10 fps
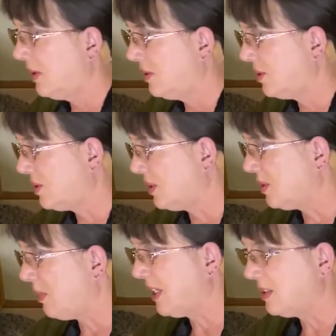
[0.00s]
just to
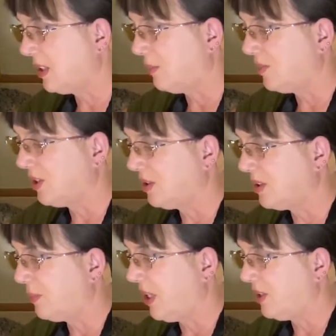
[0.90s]
spice it up just a
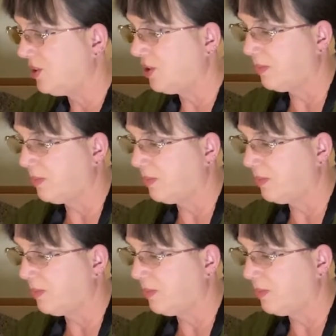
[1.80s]
smidge.